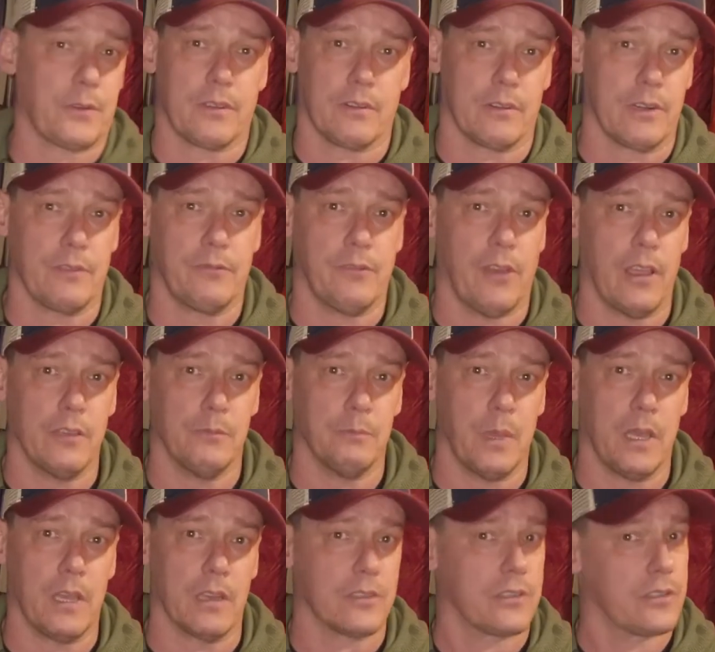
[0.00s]
for 35
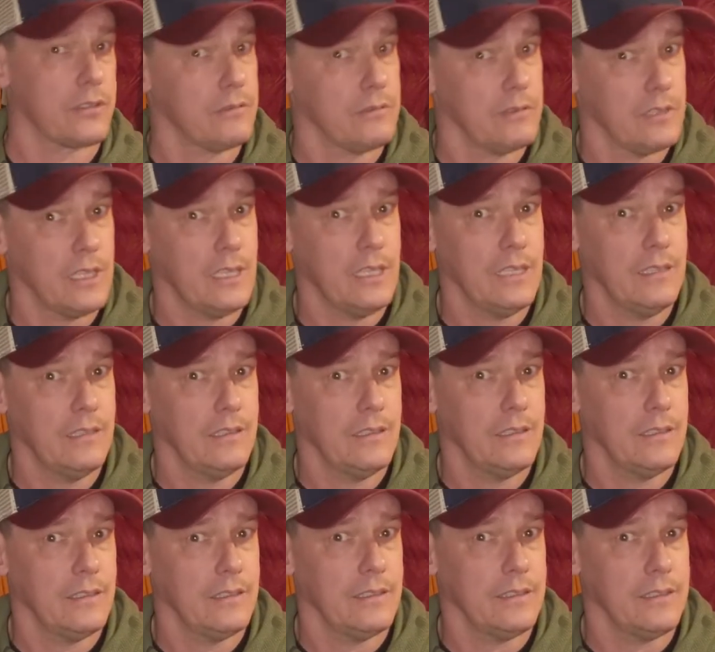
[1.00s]
bucks,
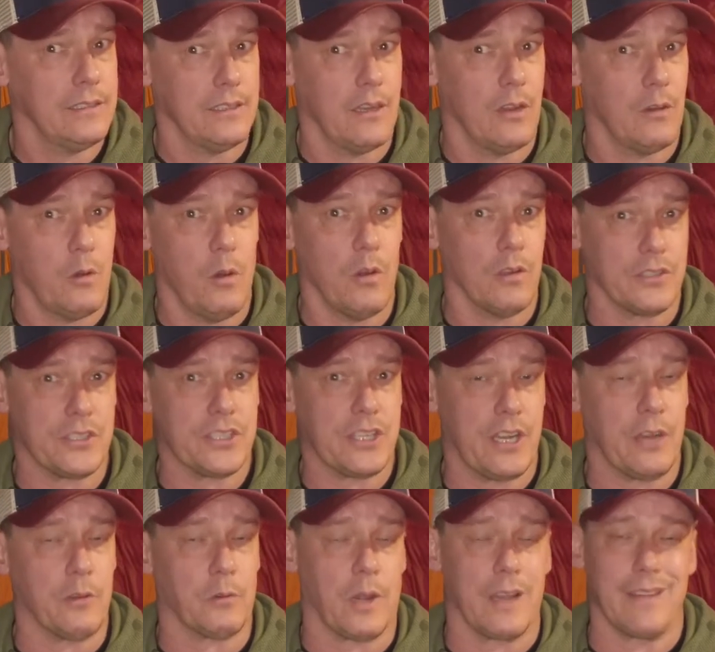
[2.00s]
you know, on
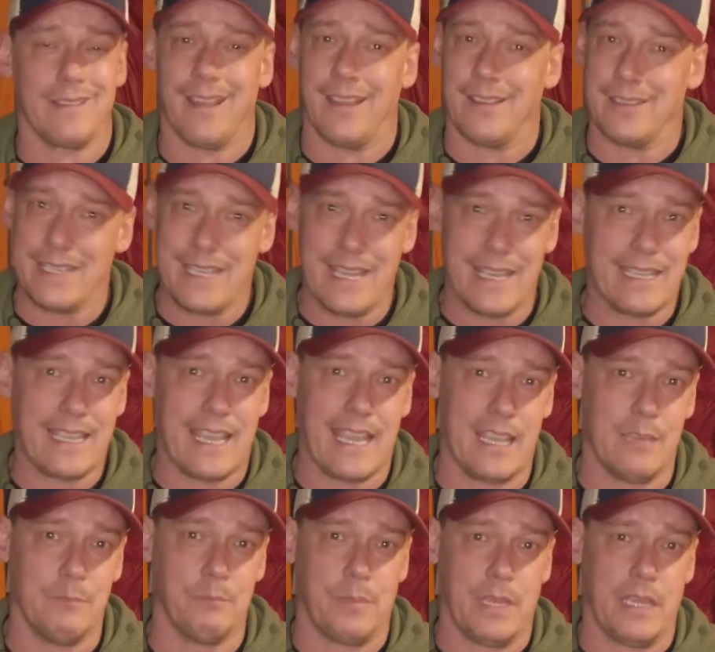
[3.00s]
sale right now, you
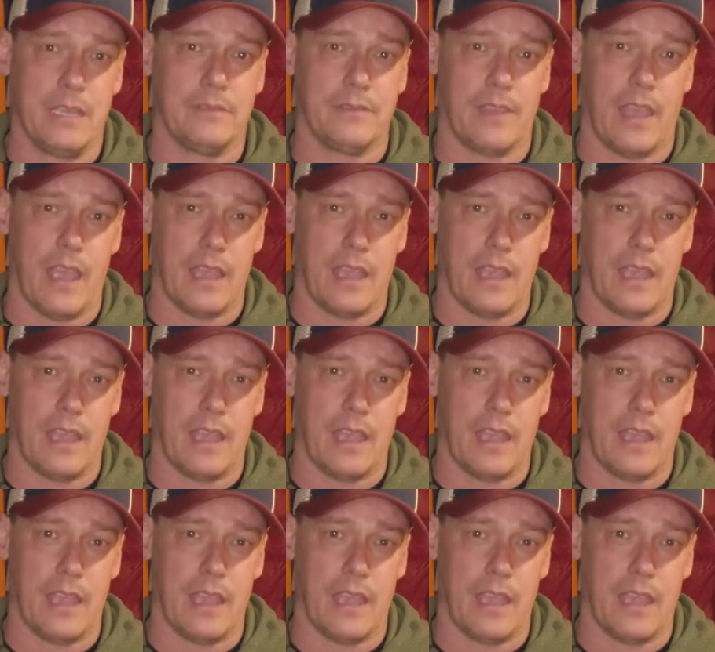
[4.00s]
can't beat